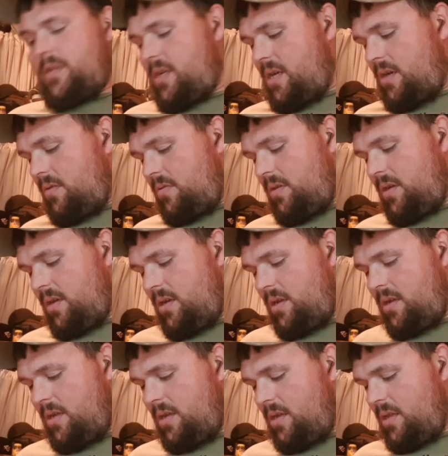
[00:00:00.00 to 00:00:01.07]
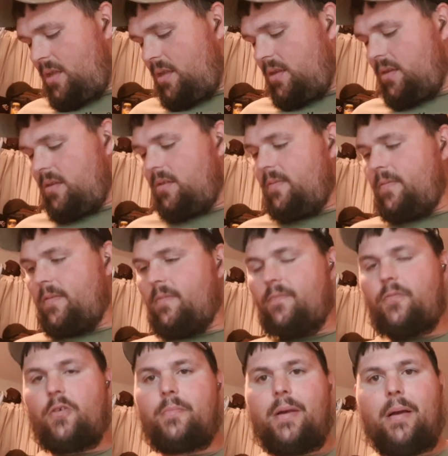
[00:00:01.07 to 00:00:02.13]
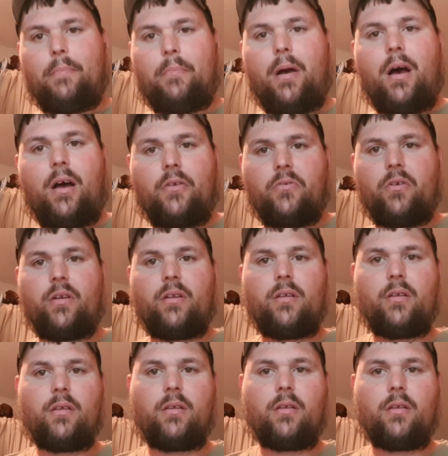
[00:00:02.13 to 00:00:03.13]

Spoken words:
Oh, For my modern,